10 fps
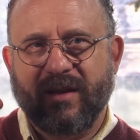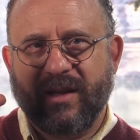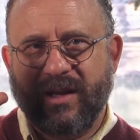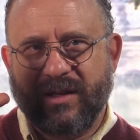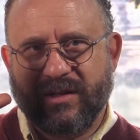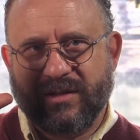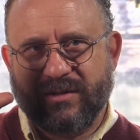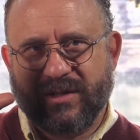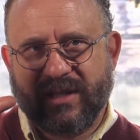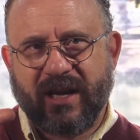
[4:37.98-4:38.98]
and
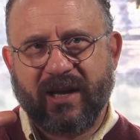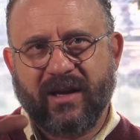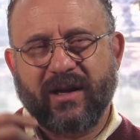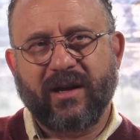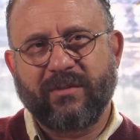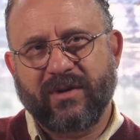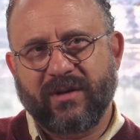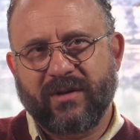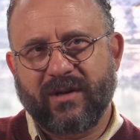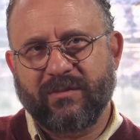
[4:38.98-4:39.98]
to say,
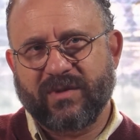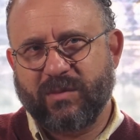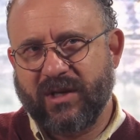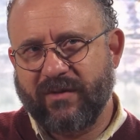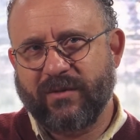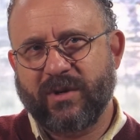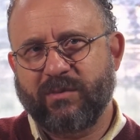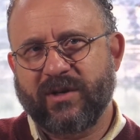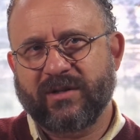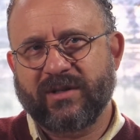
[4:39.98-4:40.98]
I'm speaking for my
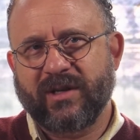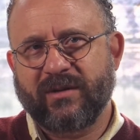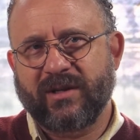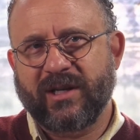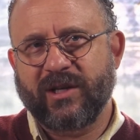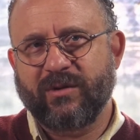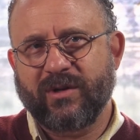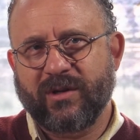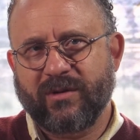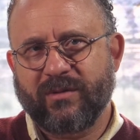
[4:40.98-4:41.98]
parts now and letting you
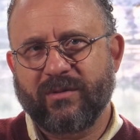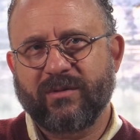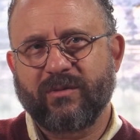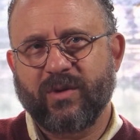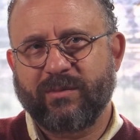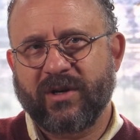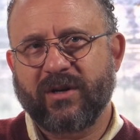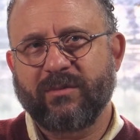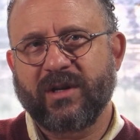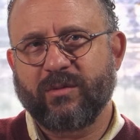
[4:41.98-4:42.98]
know what part
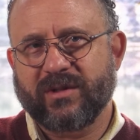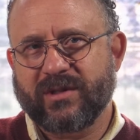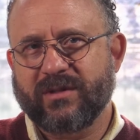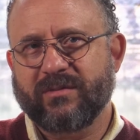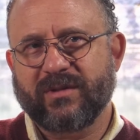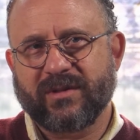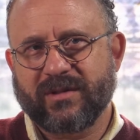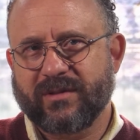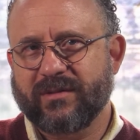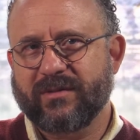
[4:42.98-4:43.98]
of me was
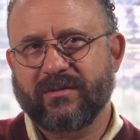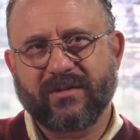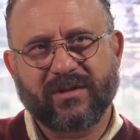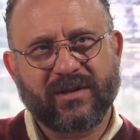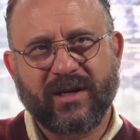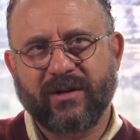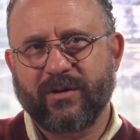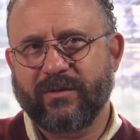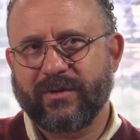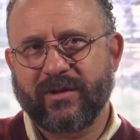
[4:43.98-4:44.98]
taken
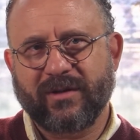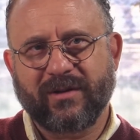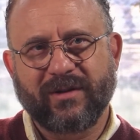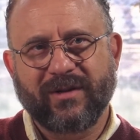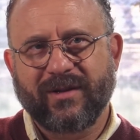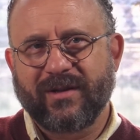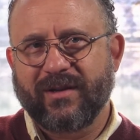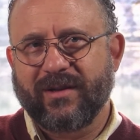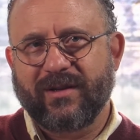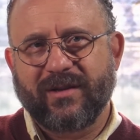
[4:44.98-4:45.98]
over. And,
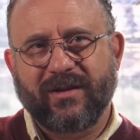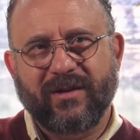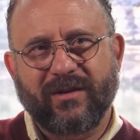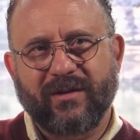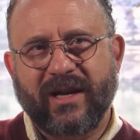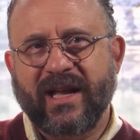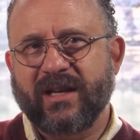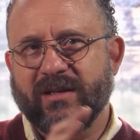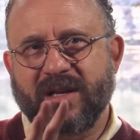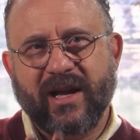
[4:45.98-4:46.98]
and I
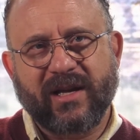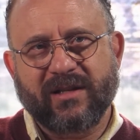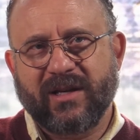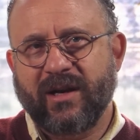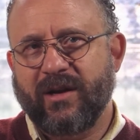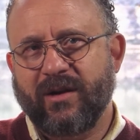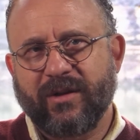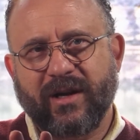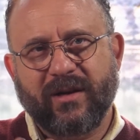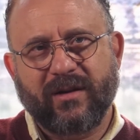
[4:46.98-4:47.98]
could tell
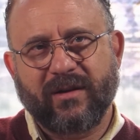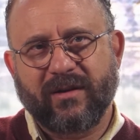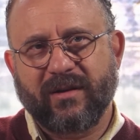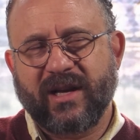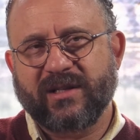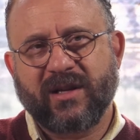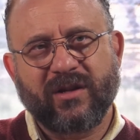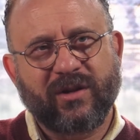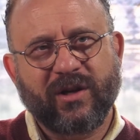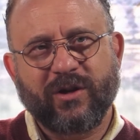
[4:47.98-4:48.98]
that I saw the
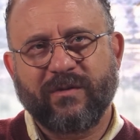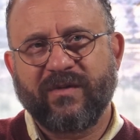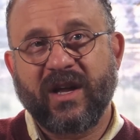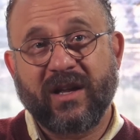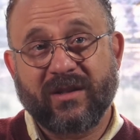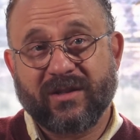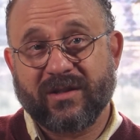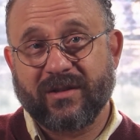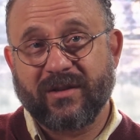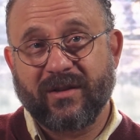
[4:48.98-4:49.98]
look in your
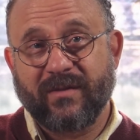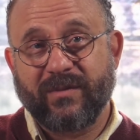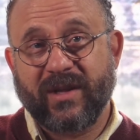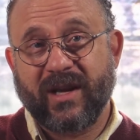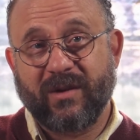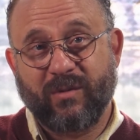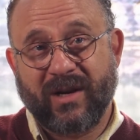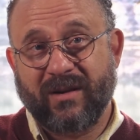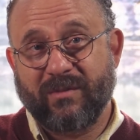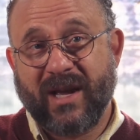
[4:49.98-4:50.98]
face that
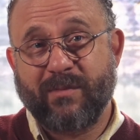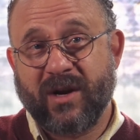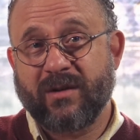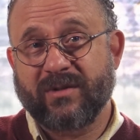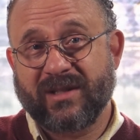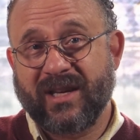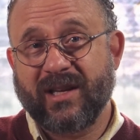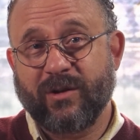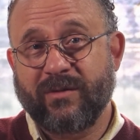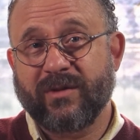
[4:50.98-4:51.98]
when that part was
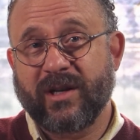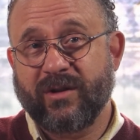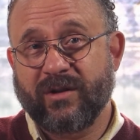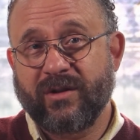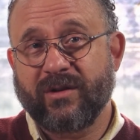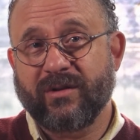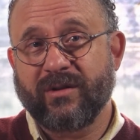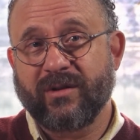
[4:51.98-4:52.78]
taking over, it hurt you.